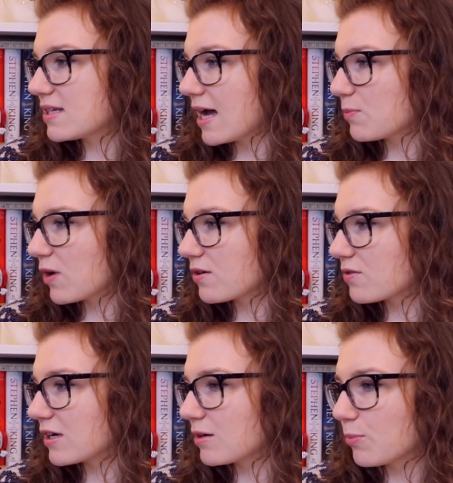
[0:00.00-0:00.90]

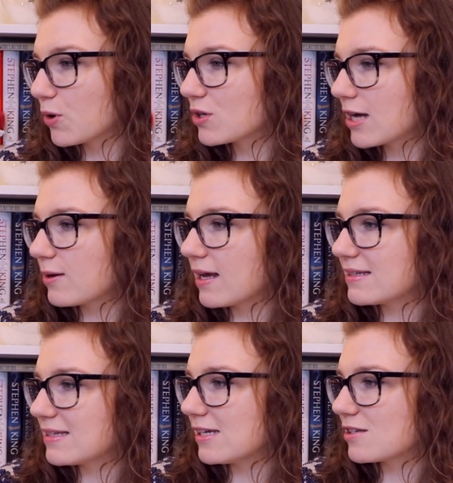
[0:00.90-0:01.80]
typewriter in a burned-out
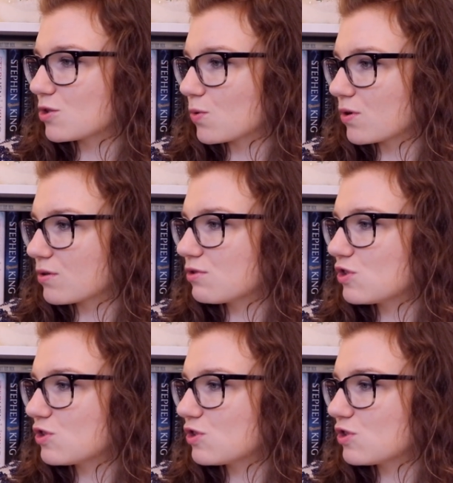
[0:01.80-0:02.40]
antique store.